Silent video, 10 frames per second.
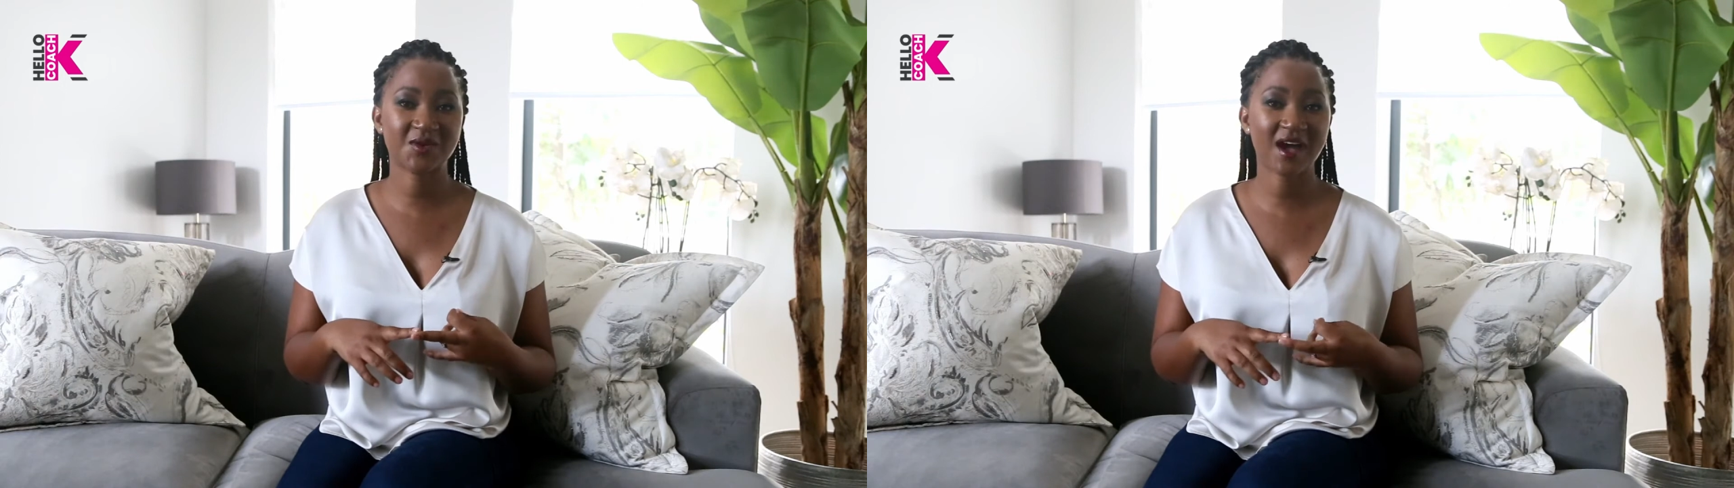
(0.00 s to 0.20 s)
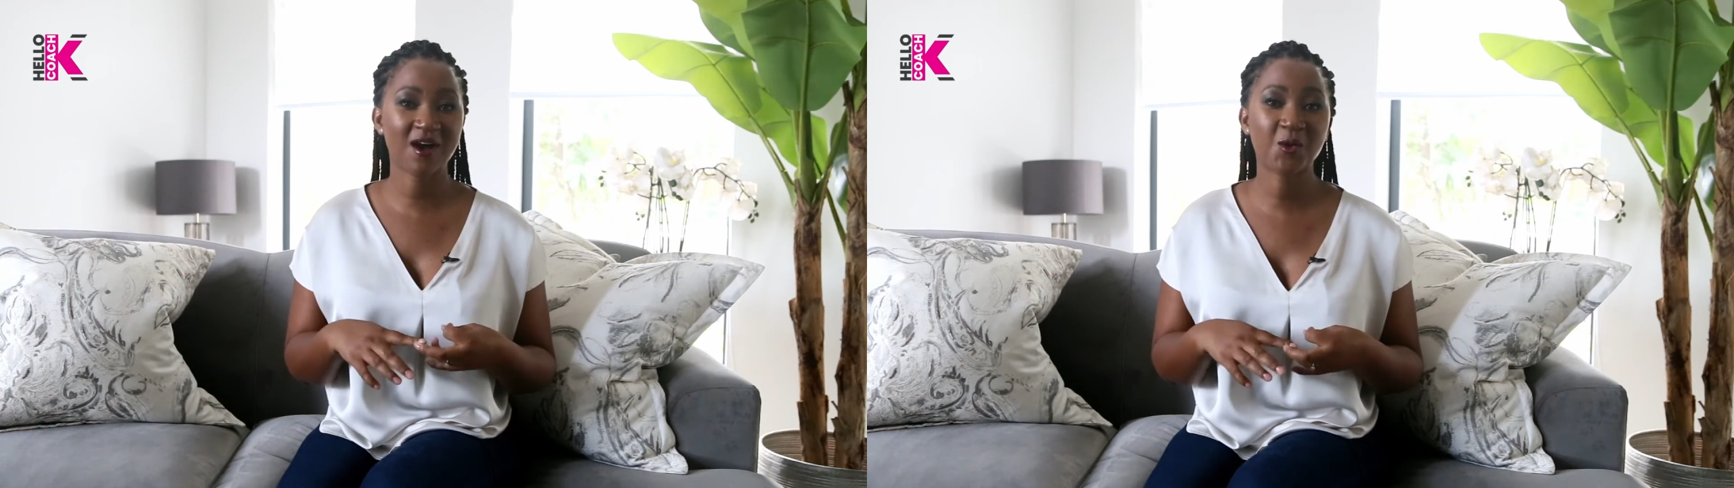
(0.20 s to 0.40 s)

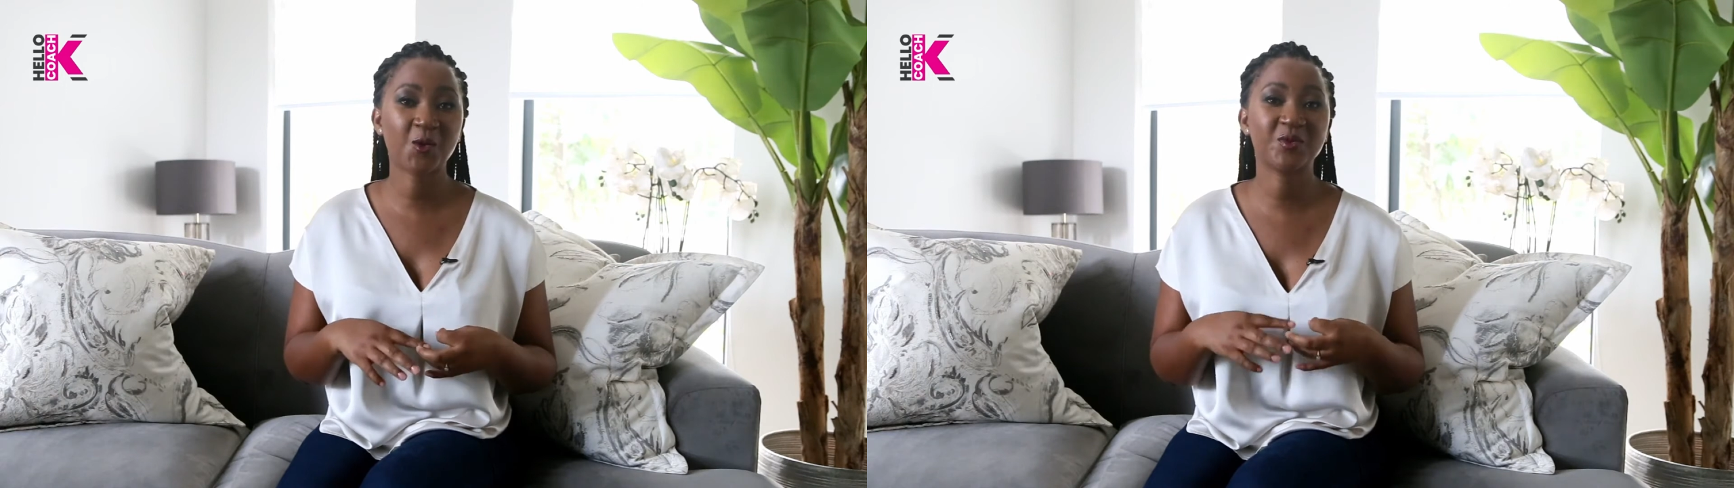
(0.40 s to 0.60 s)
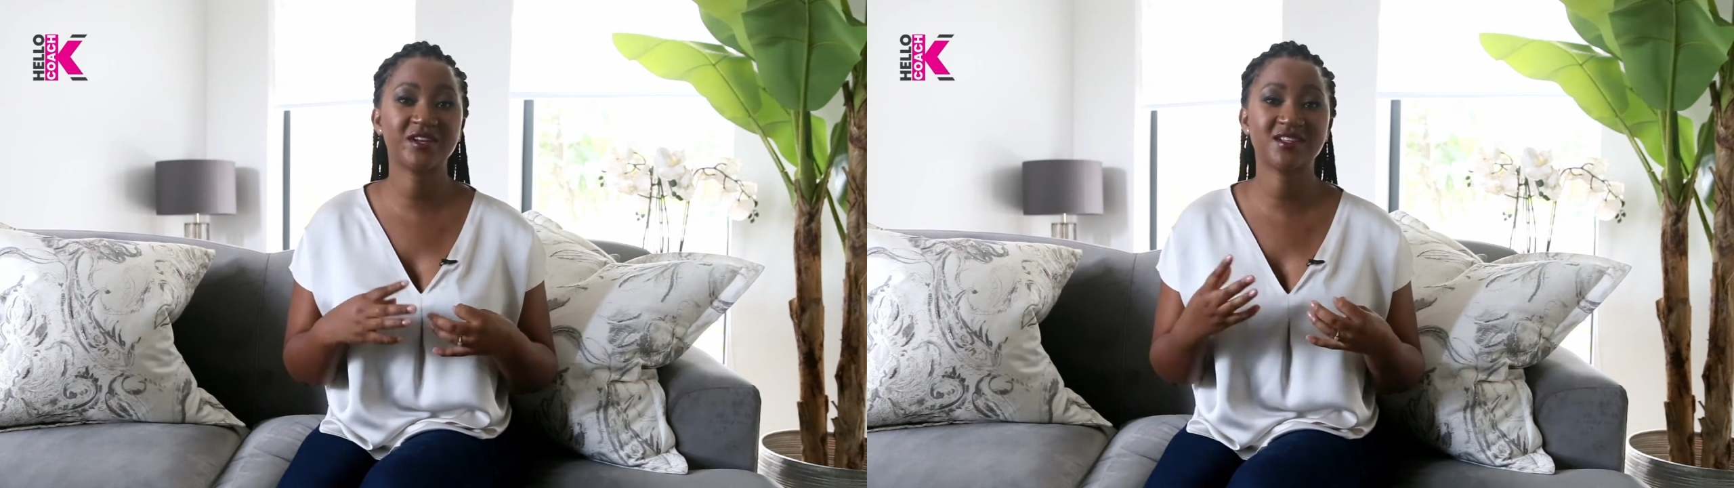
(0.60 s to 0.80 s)
how
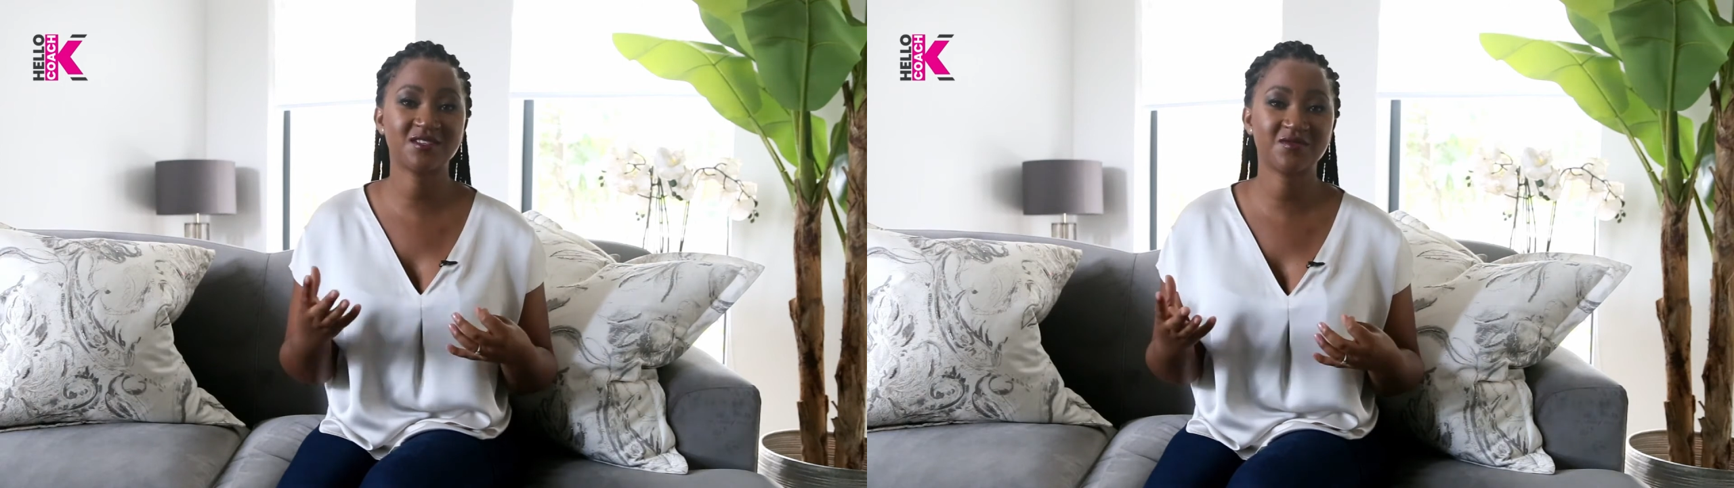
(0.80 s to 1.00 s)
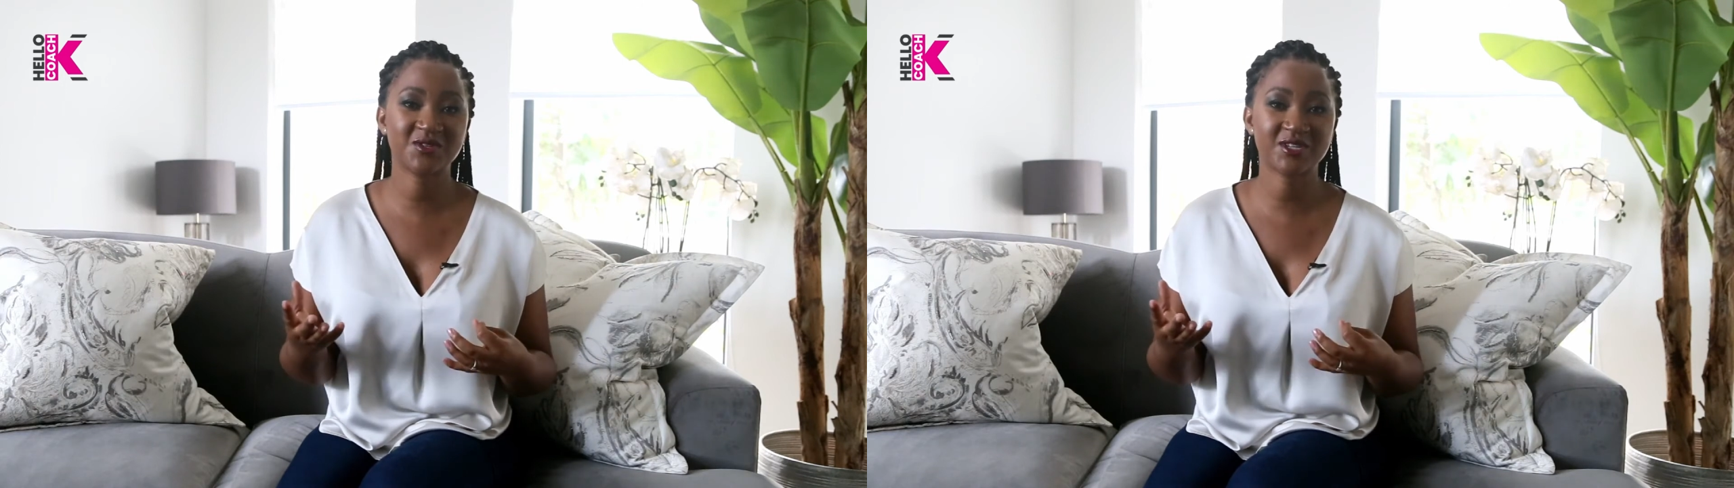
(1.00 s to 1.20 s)
corporate
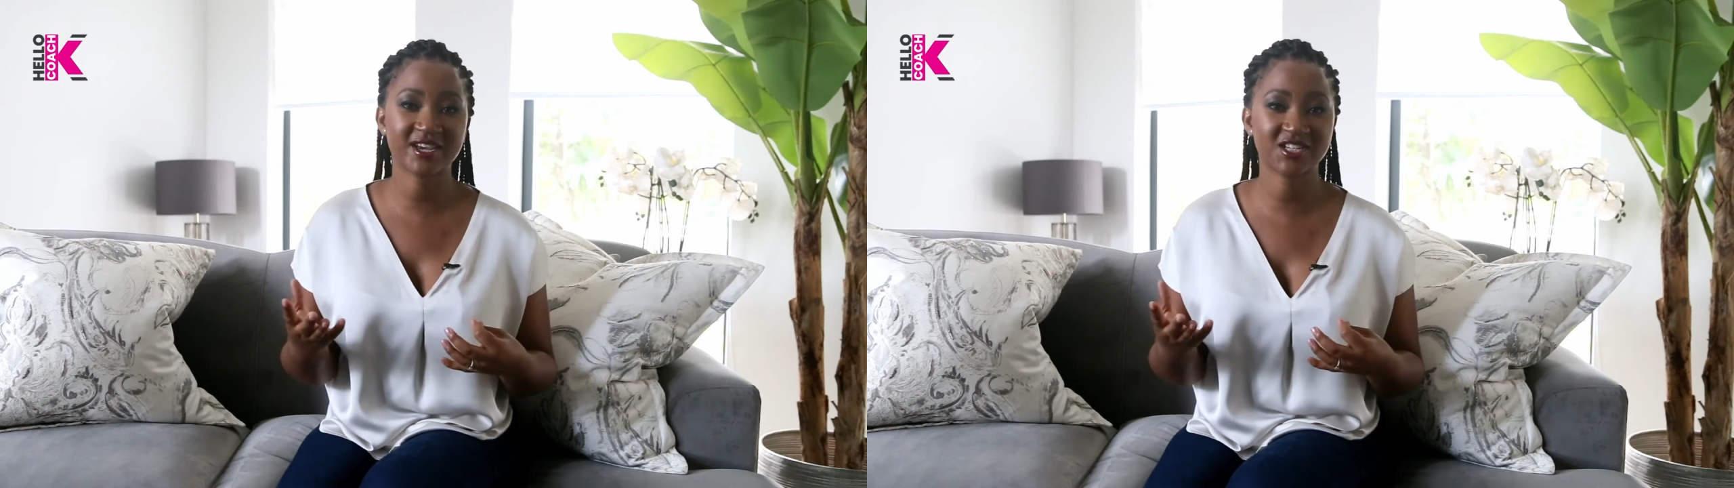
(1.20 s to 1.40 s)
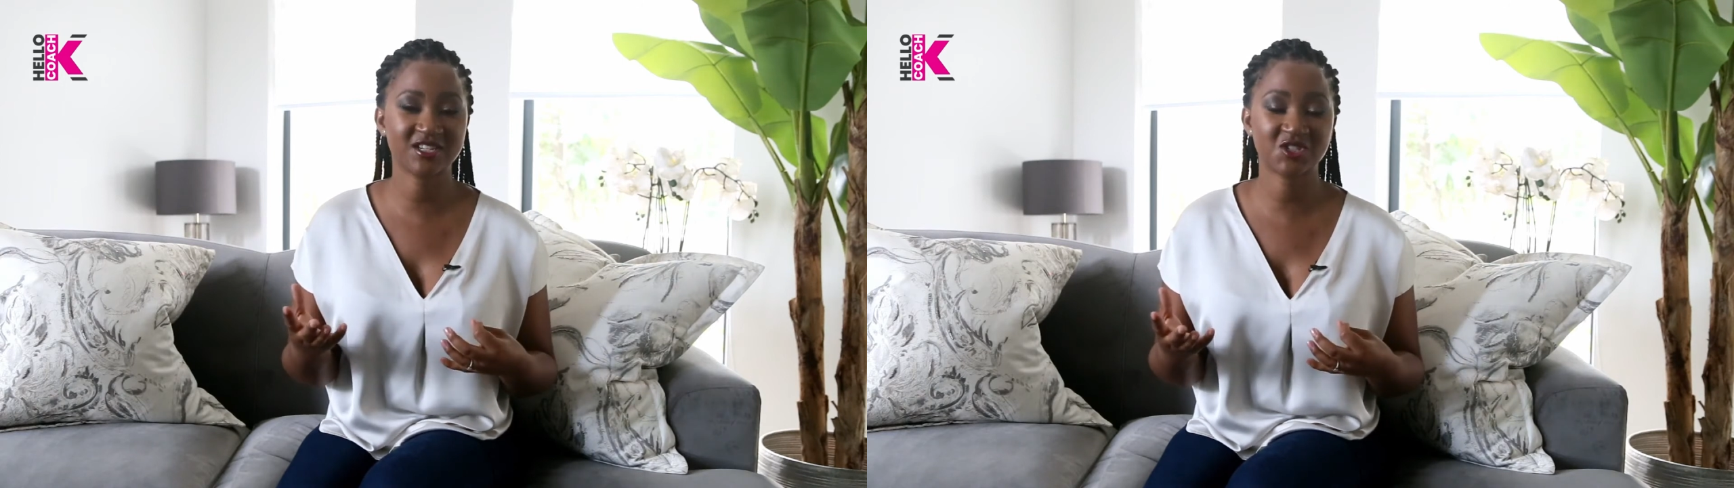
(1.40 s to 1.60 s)
interviews are
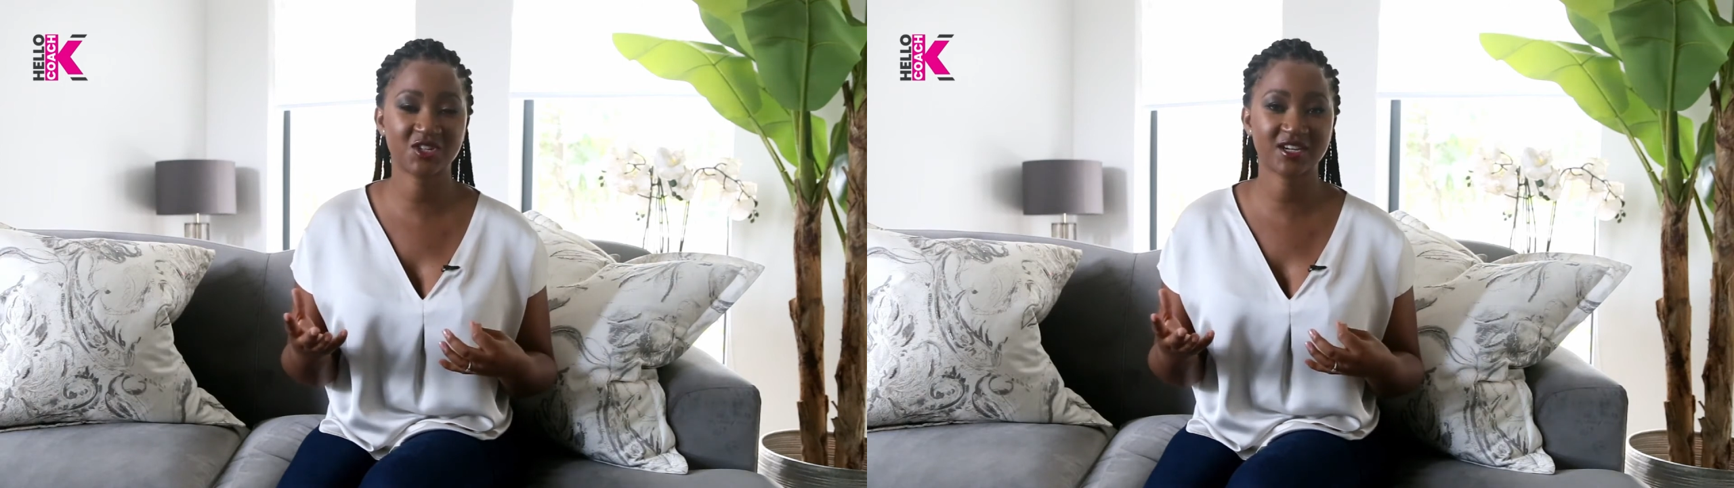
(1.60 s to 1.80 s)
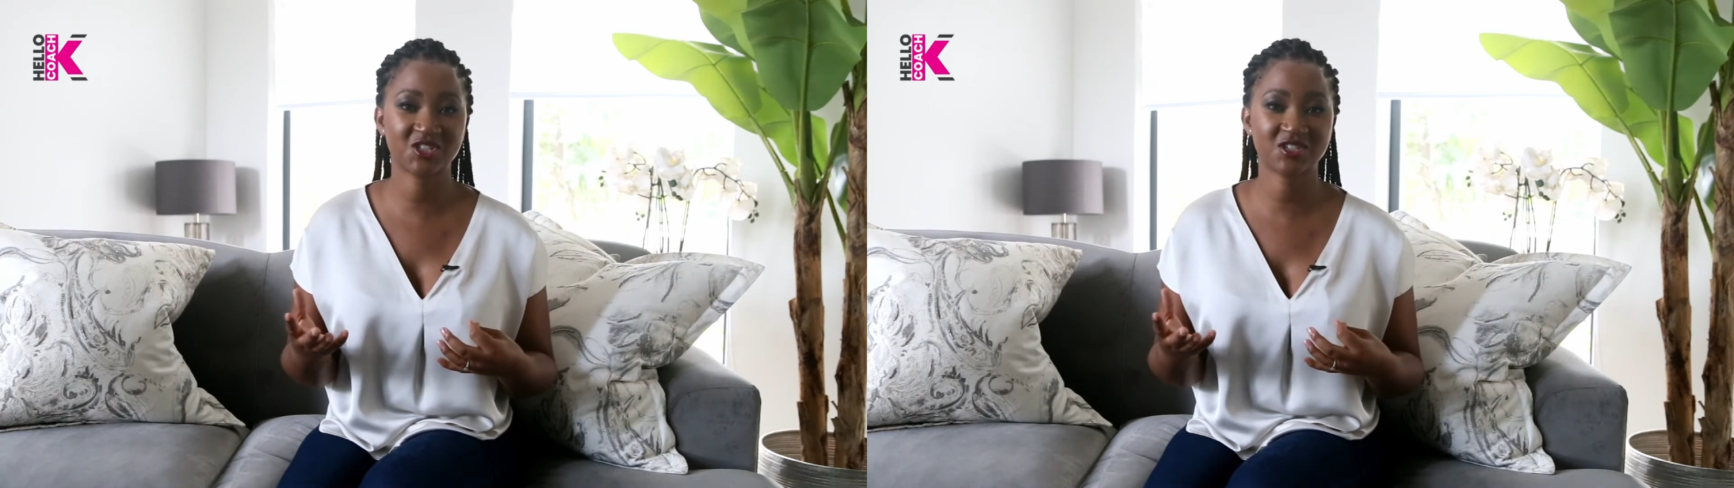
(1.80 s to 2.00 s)
actually
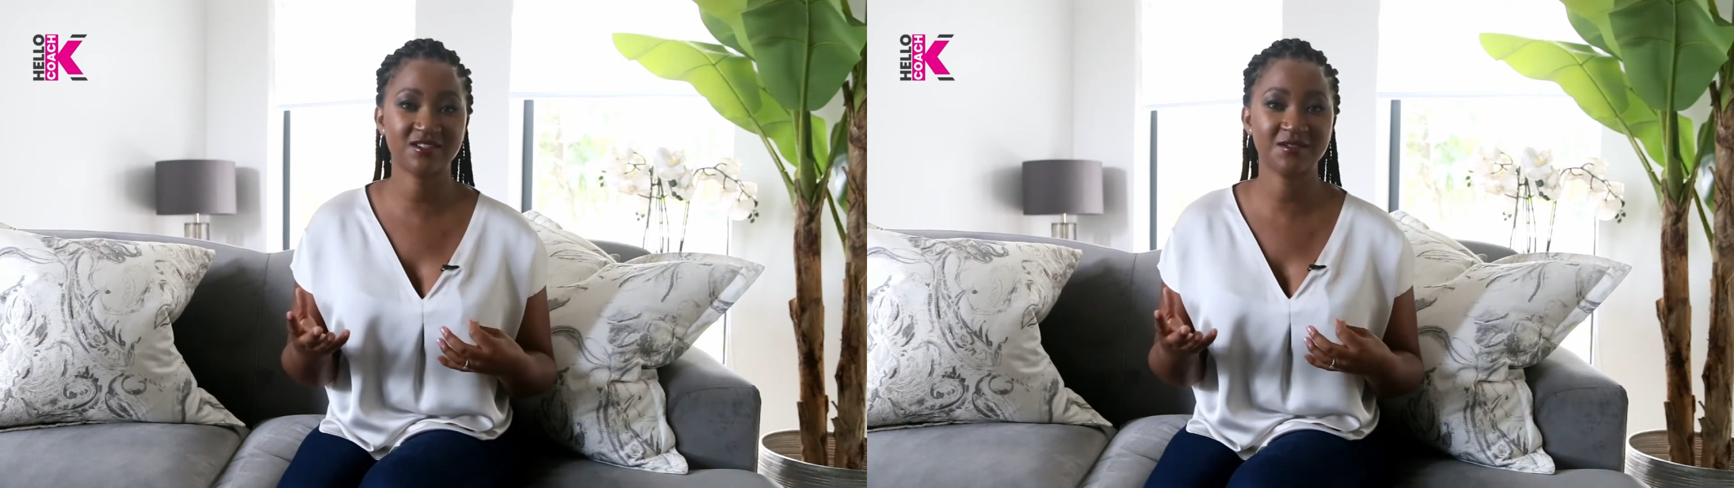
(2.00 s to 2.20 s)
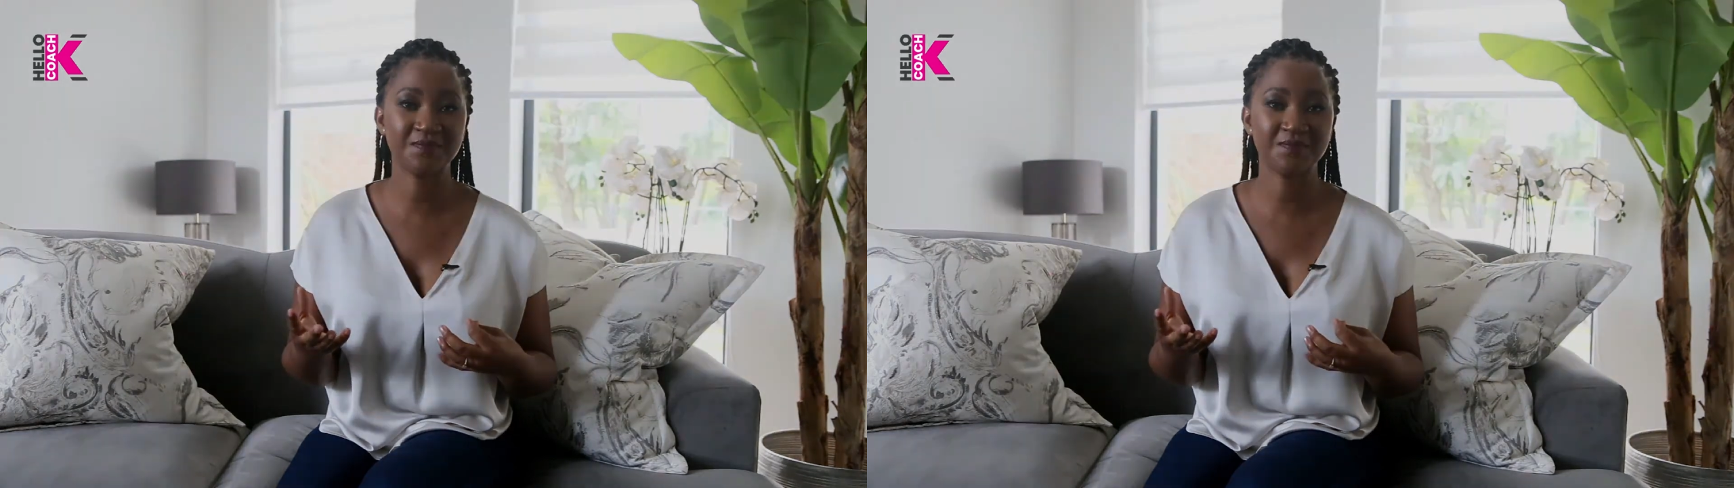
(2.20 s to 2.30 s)
structured?